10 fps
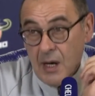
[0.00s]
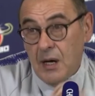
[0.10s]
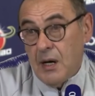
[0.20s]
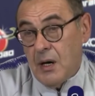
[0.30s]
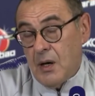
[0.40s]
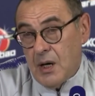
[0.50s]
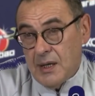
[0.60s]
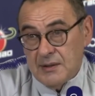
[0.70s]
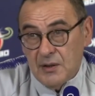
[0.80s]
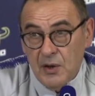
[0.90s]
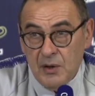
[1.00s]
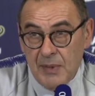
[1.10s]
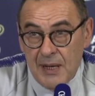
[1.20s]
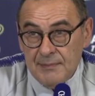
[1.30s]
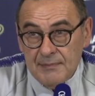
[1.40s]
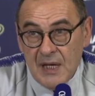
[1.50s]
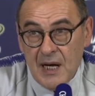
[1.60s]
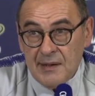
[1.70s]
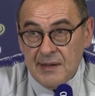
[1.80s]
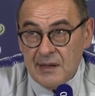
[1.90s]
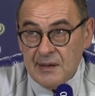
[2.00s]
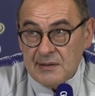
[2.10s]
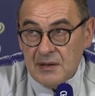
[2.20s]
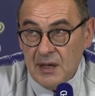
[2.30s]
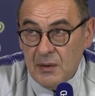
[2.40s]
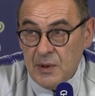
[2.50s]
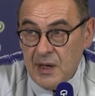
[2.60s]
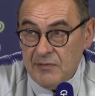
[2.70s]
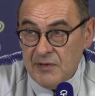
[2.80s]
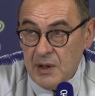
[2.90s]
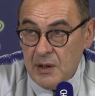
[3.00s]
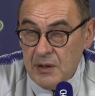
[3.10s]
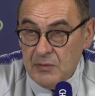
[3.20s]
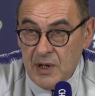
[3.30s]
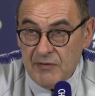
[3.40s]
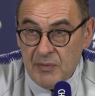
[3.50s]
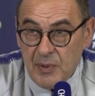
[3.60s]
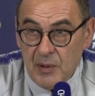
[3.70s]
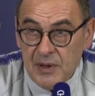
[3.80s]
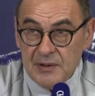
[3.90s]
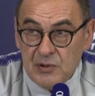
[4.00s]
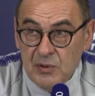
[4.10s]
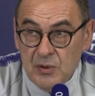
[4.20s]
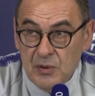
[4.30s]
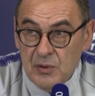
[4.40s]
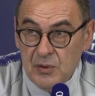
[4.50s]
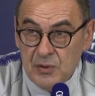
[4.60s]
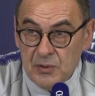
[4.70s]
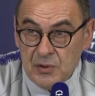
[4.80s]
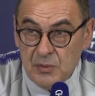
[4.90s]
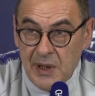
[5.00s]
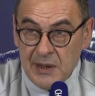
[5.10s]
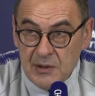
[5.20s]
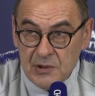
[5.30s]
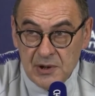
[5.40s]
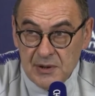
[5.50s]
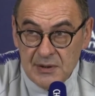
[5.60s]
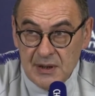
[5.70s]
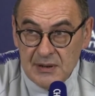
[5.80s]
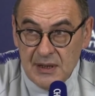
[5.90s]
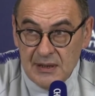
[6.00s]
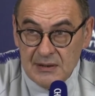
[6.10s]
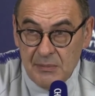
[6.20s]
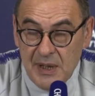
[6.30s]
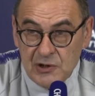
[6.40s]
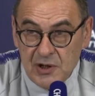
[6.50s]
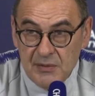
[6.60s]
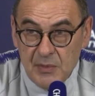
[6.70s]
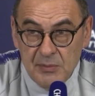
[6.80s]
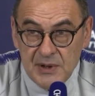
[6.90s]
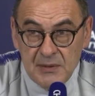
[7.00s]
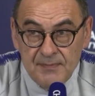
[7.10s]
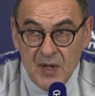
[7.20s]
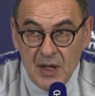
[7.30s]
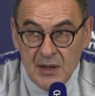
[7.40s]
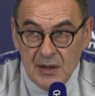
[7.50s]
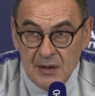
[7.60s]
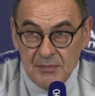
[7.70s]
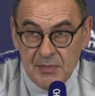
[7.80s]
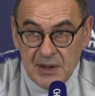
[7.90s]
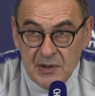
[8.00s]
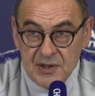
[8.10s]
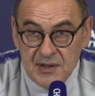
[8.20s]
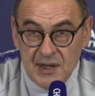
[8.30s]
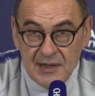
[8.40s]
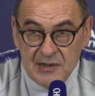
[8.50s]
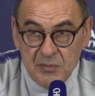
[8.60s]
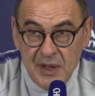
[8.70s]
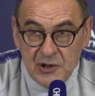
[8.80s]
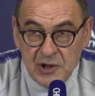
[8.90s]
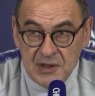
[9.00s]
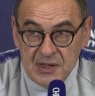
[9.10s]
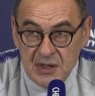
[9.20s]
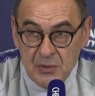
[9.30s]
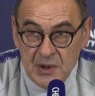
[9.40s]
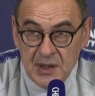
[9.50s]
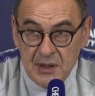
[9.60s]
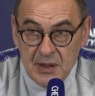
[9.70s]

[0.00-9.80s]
Oh, I don't know, but I think that we have a problem to manage the match at the moment. Because in the last two matches we